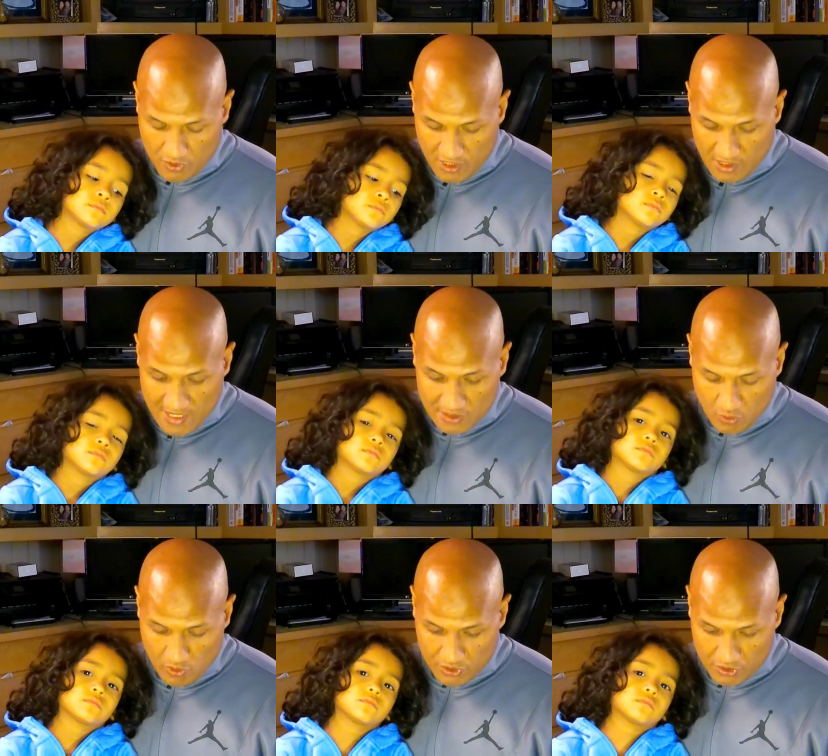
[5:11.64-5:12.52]
Speaker 1: last
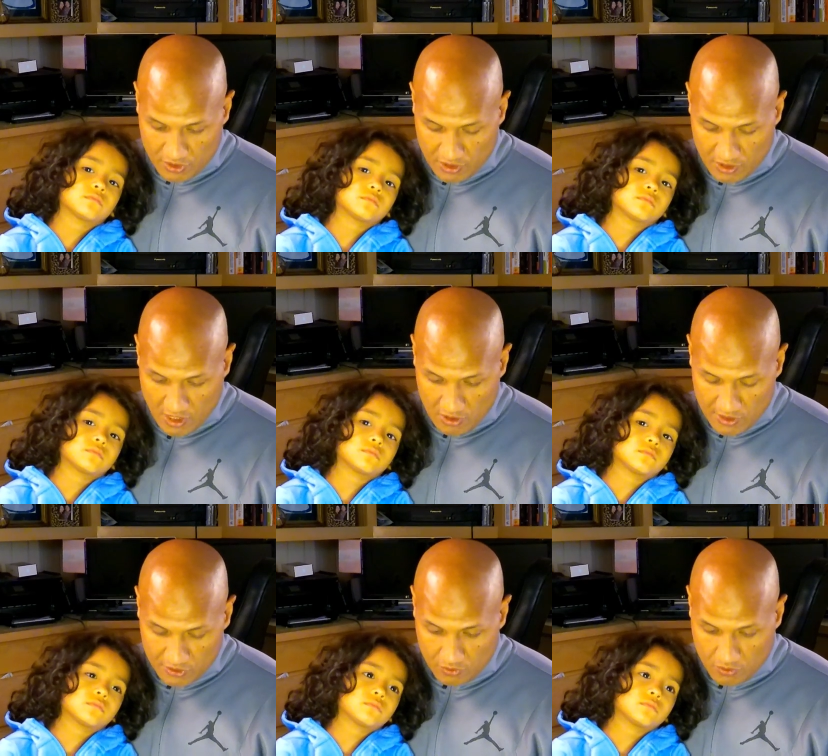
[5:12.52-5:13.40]
question, and then I'll let you
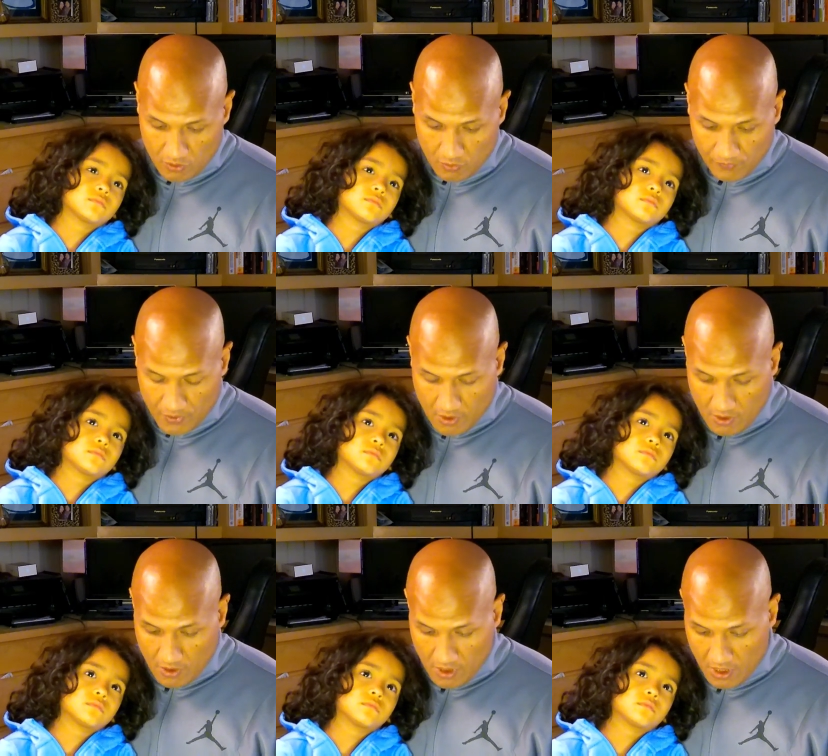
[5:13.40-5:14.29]
go.
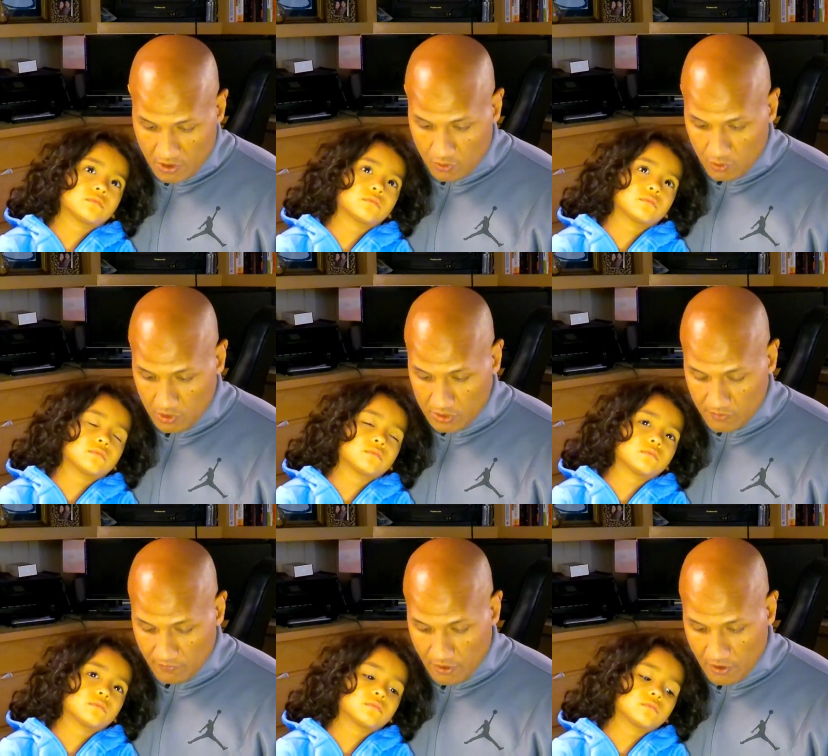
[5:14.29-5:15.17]
Uh, could
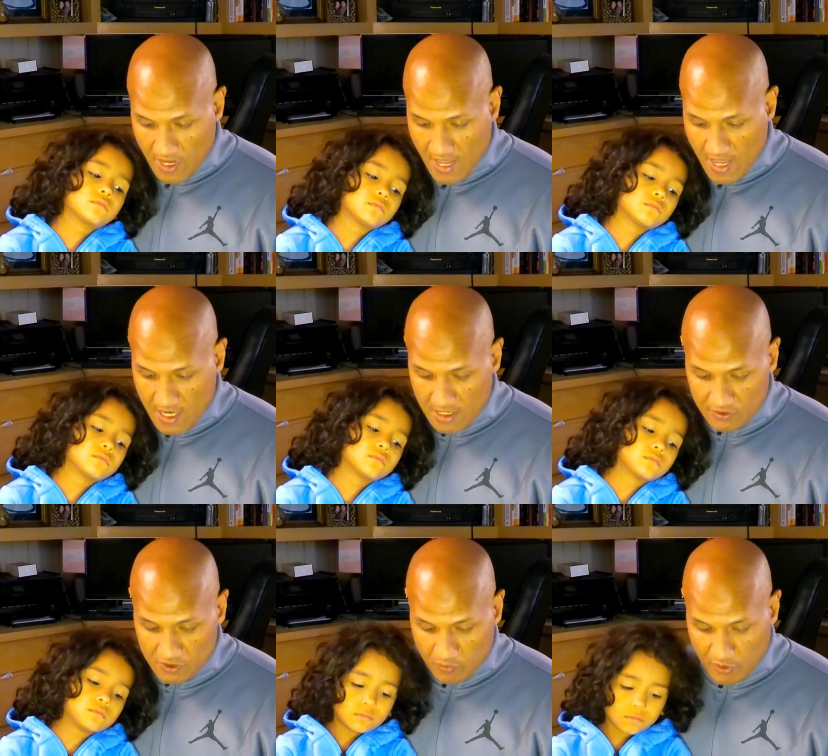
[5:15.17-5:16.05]
Lucifer and the
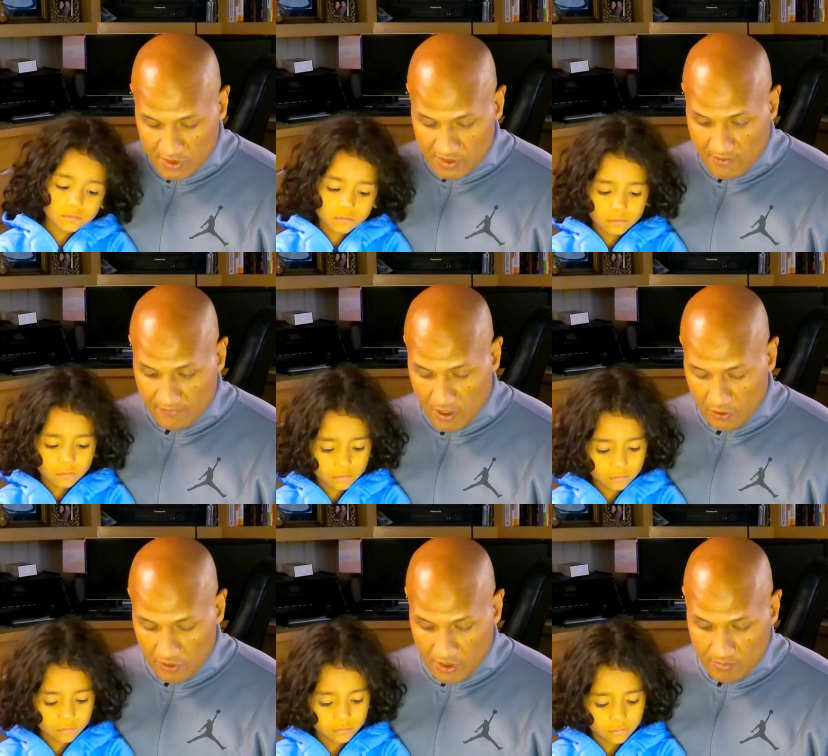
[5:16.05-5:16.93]
spirits that followed
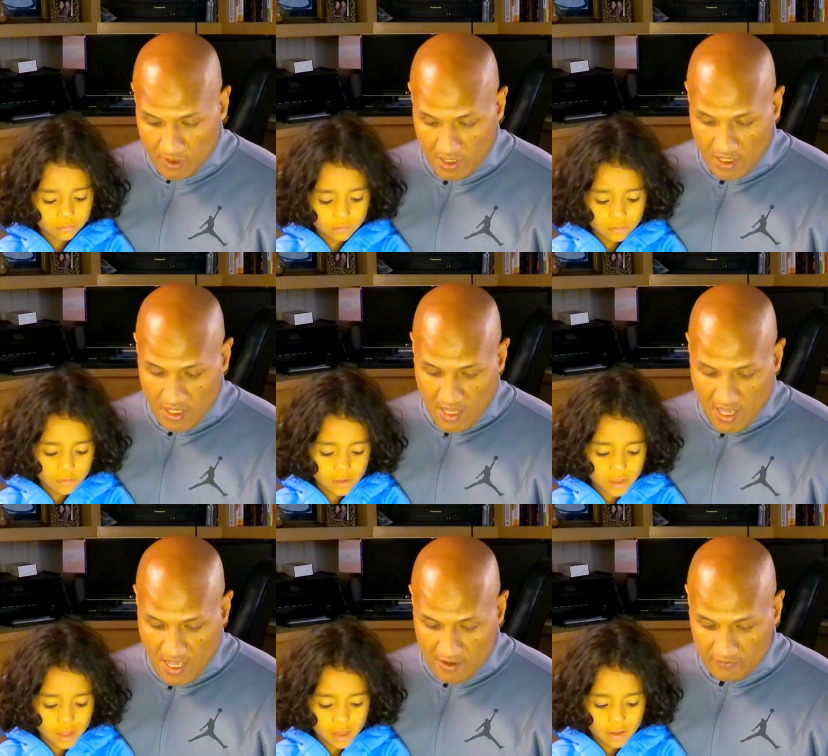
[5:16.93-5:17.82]
him
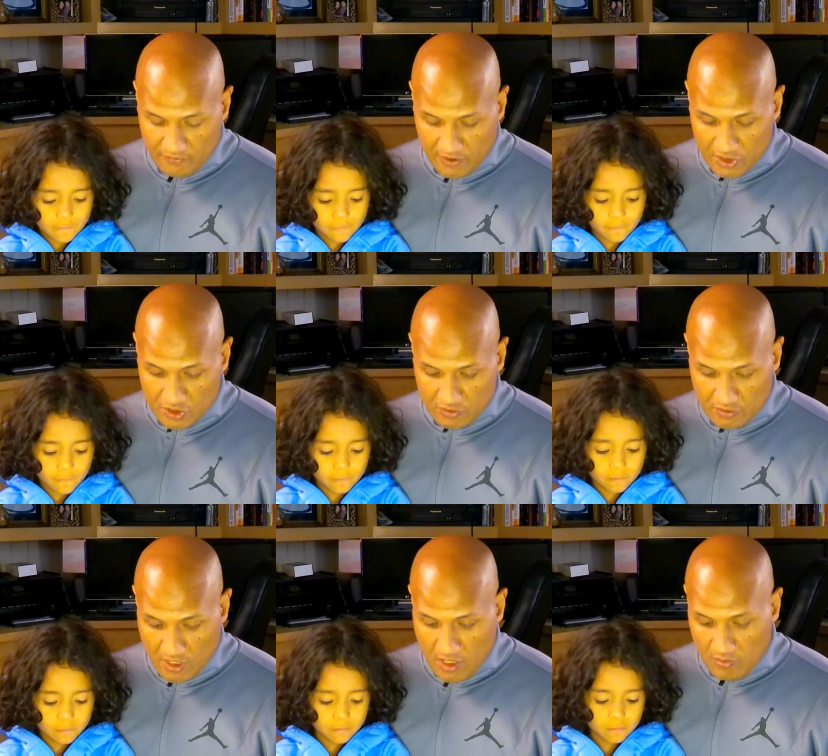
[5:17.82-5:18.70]
have flesh and
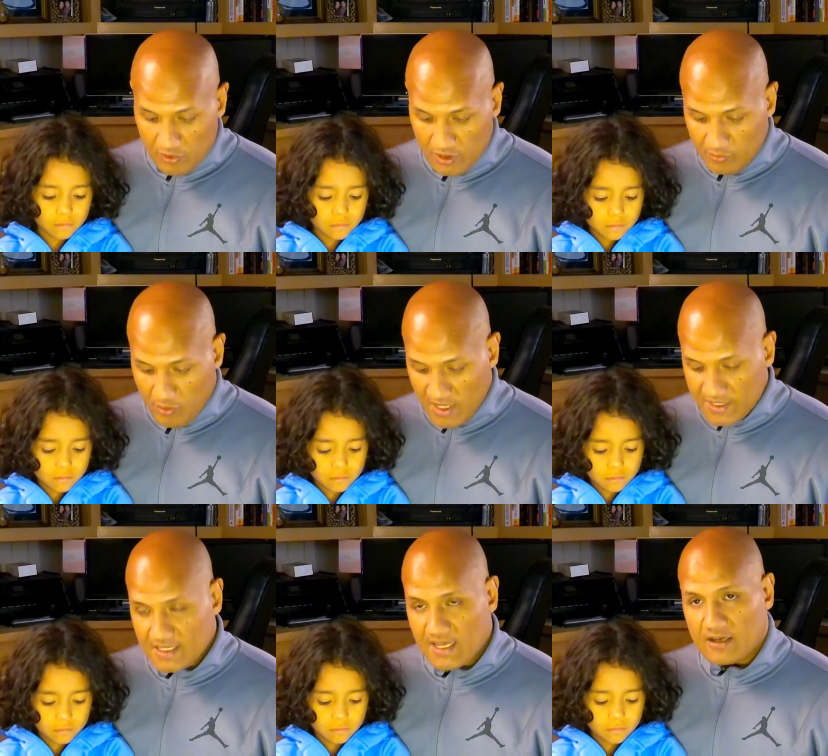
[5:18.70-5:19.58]
blood bodies like
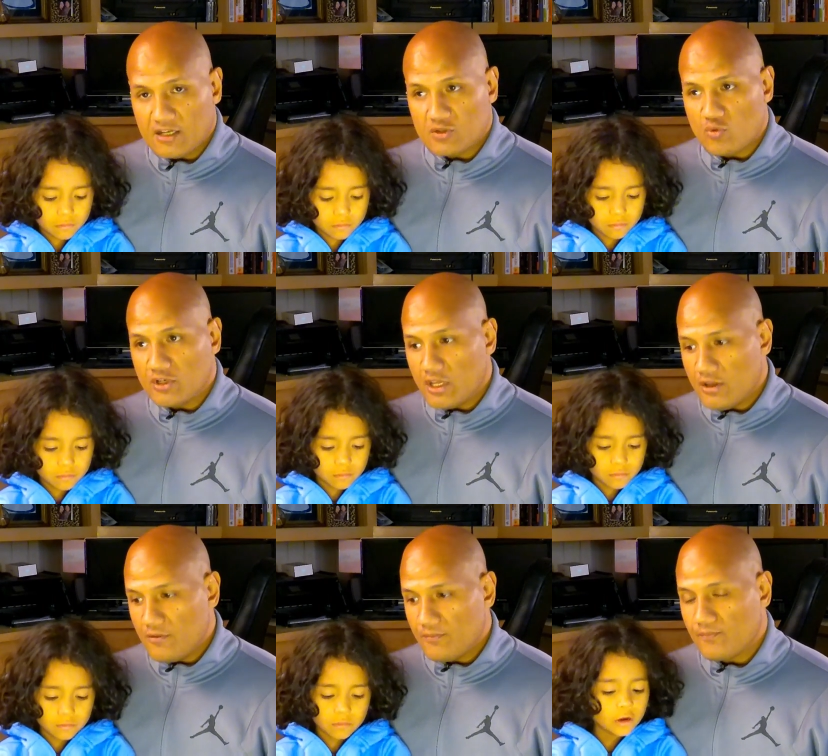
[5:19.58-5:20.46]
us one day?
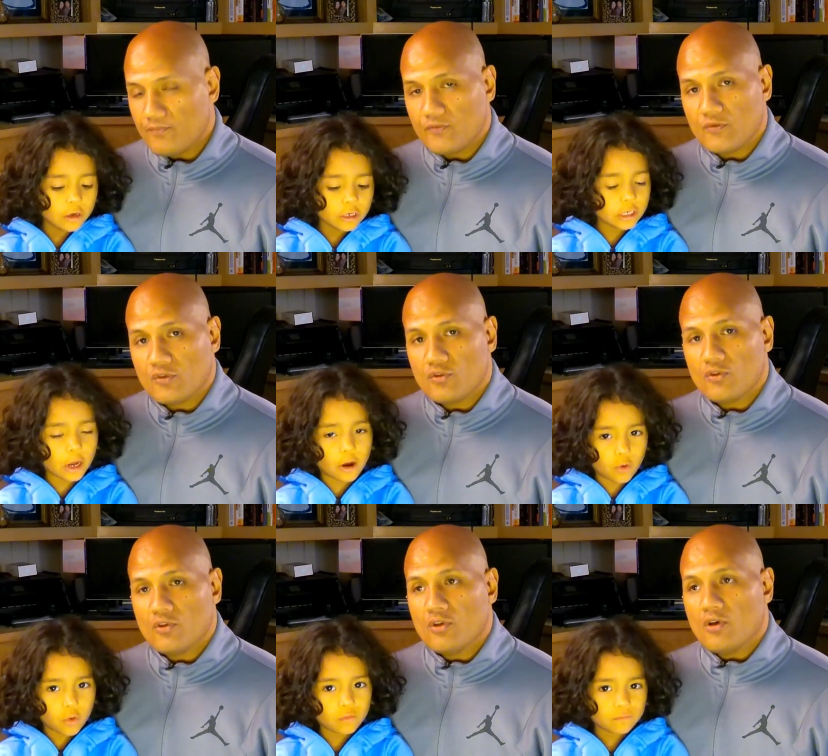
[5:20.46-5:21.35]
No.
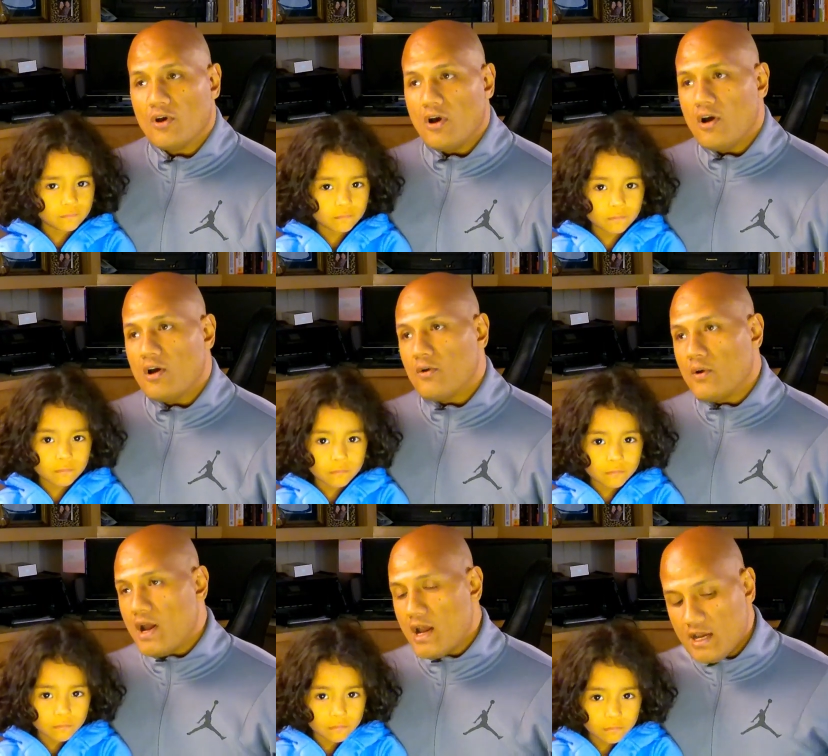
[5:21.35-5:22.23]
All
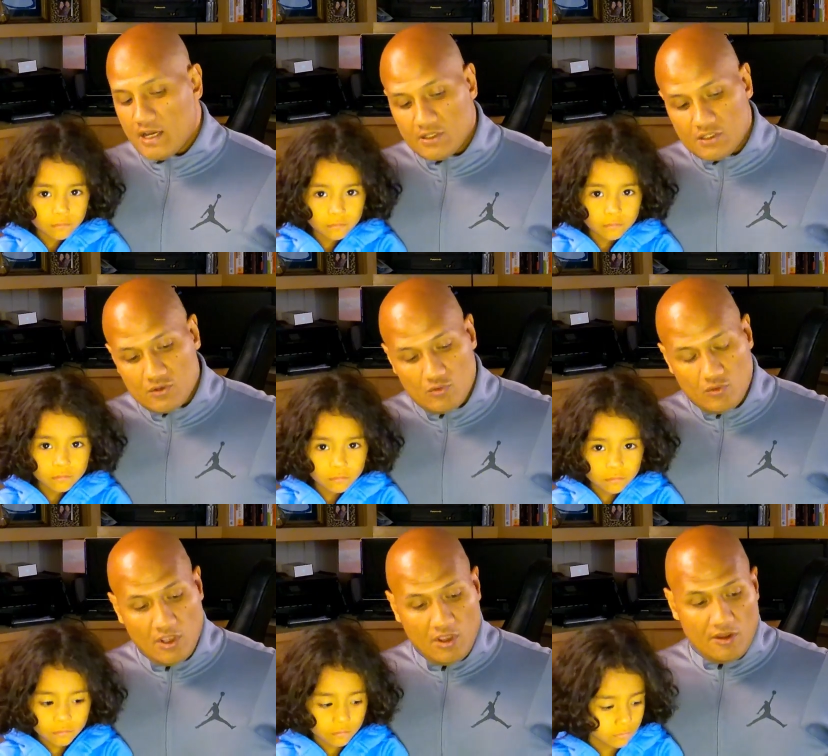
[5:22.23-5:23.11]
right. So,
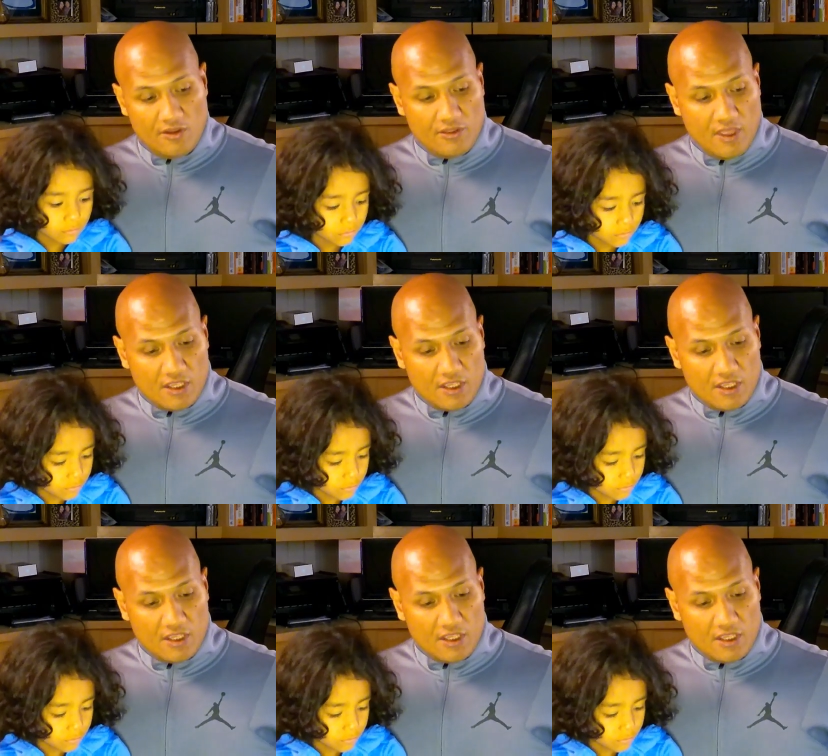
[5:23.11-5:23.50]
thank you,